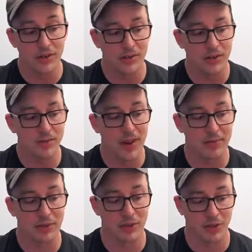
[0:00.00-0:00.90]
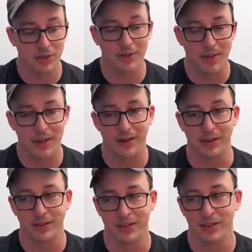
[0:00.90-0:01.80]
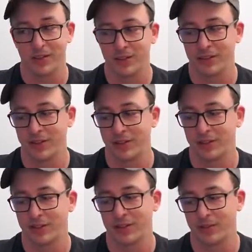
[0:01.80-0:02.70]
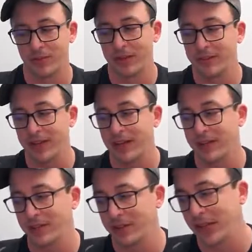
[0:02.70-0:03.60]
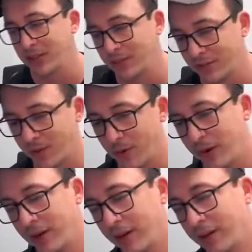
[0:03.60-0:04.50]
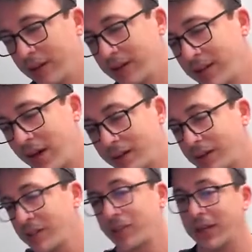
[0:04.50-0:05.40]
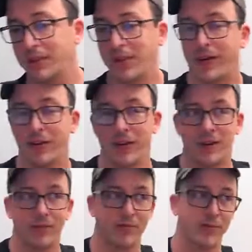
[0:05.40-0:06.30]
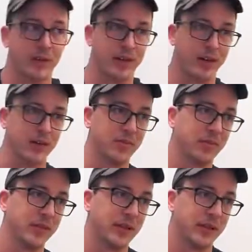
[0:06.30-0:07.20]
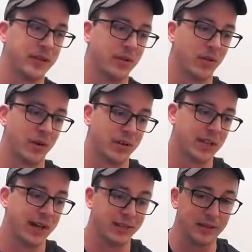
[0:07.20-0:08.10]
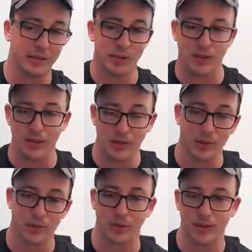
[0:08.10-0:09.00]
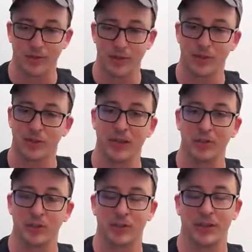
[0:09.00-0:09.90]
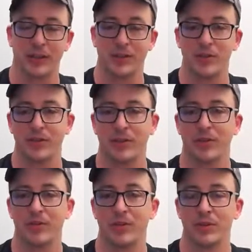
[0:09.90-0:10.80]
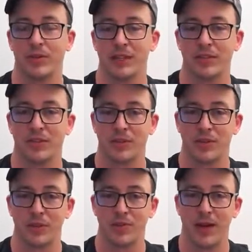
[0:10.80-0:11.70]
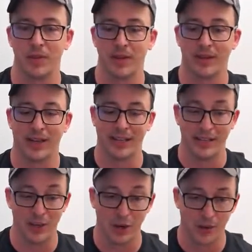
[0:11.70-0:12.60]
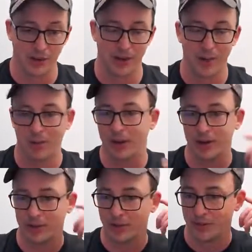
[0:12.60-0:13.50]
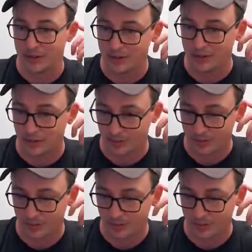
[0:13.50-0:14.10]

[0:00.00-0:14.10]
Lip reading: switchMap totally matters. Like there's really valid use cases for toggling streams on and off, or toggling between 2 or 3 different streams. Like those are use cases for switchMap that like no other operator can really do.